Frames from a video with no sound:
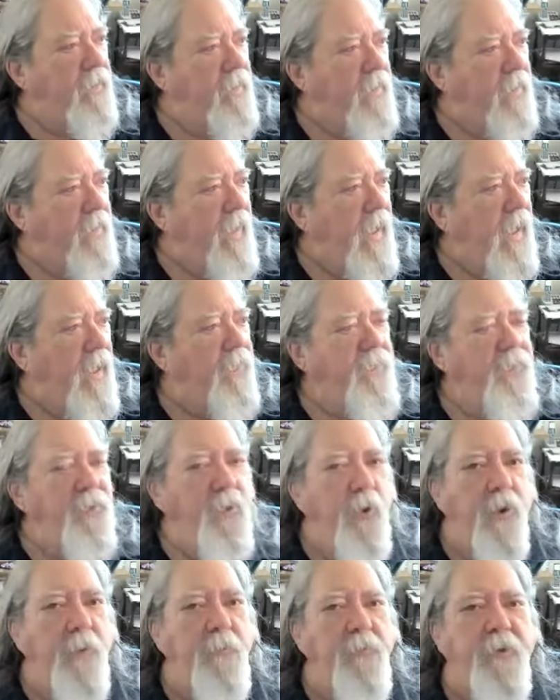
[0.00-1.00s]
It has
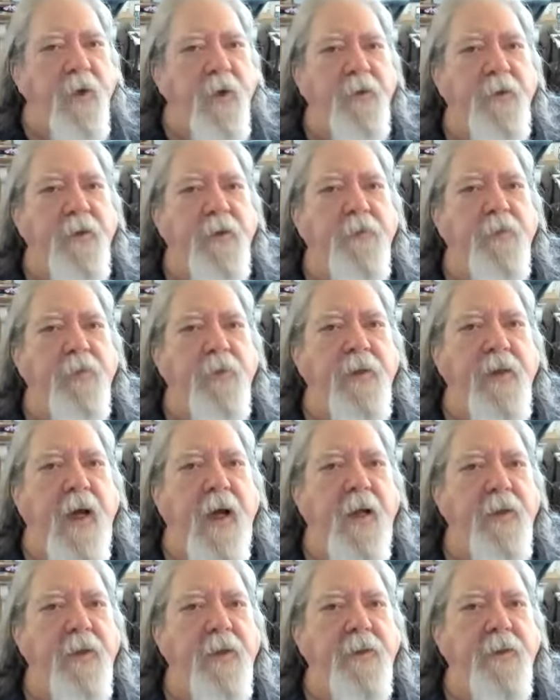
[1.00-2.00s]
no objective
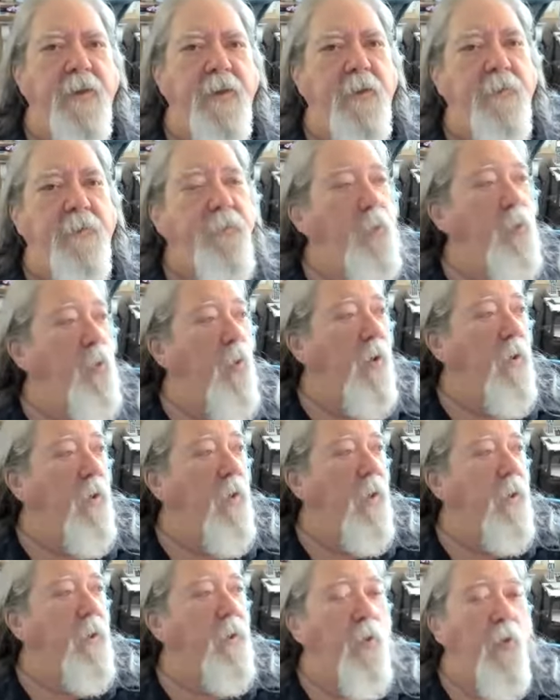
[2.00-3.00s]
reality. If you are
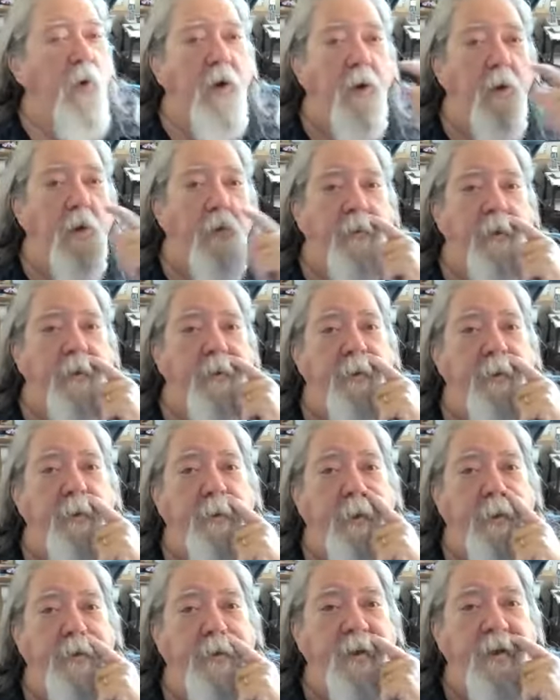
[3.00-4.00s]
unaware of it, it
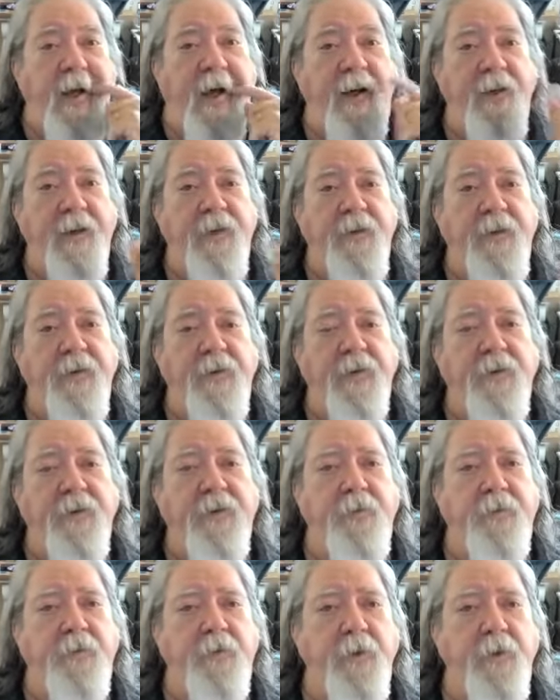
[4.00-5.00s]
does not
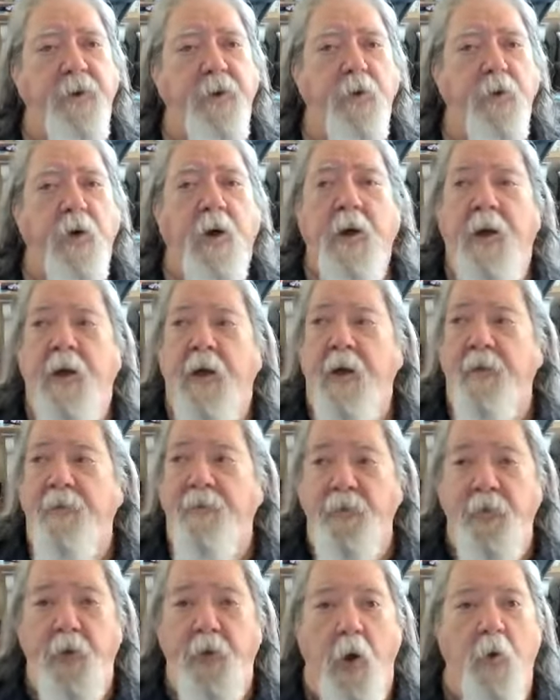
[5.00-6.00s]
exist for you.
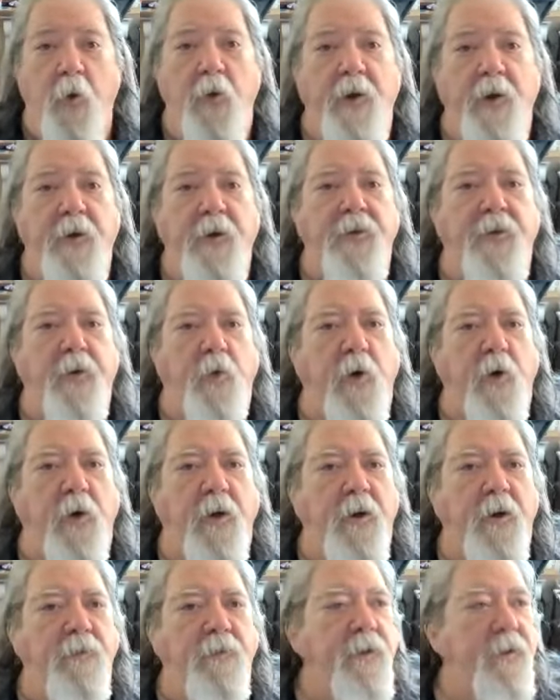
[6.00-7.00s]
If no one is
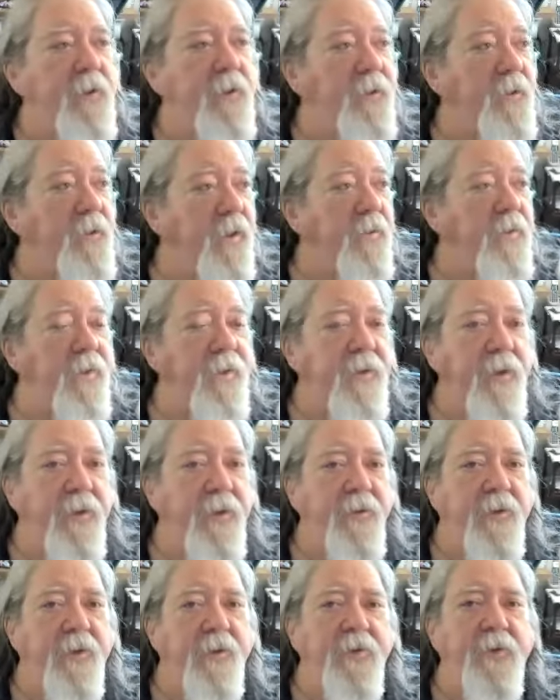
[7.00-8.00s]
aware of it, it doesn't
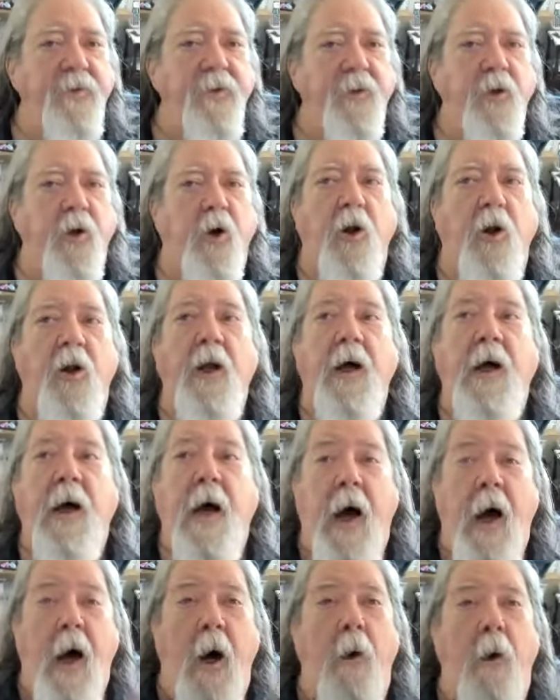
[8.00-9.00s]
exist at all.
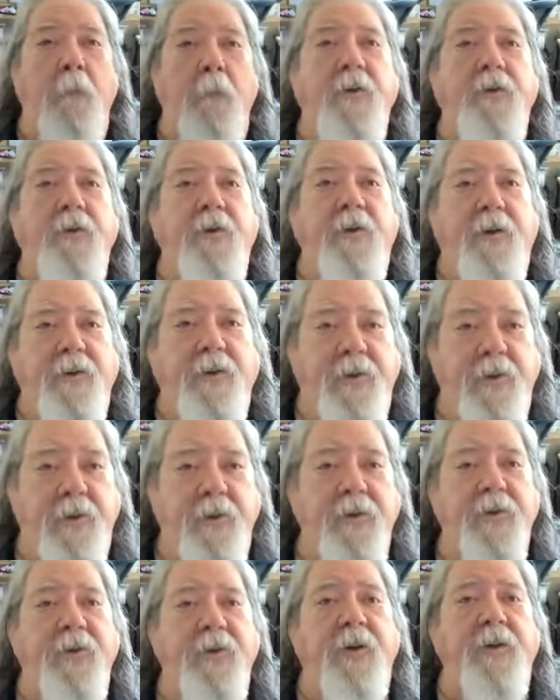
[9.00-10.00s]
How much
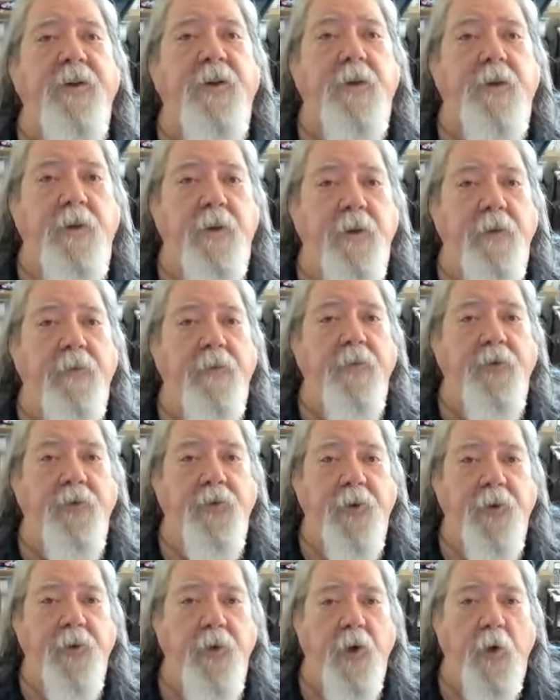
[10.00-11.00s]
exists in the universe
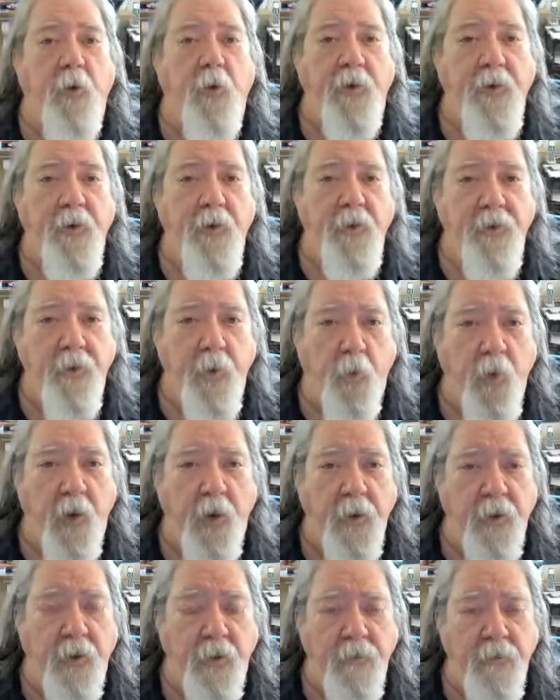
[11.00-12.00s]
that no one is
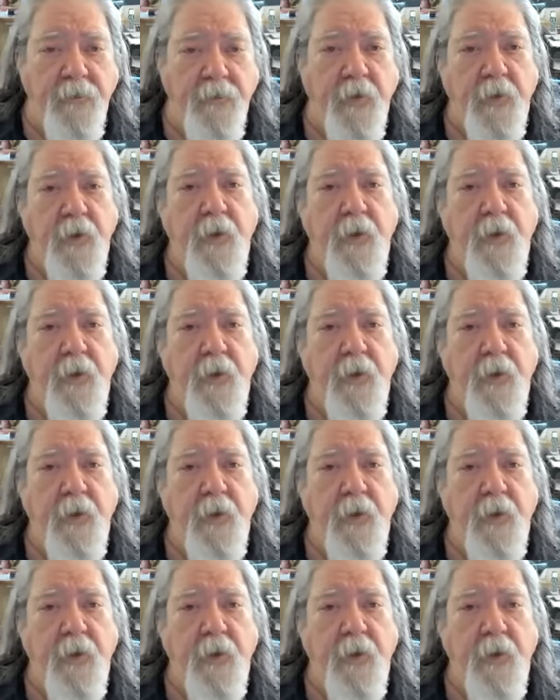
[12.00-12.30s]
aware of?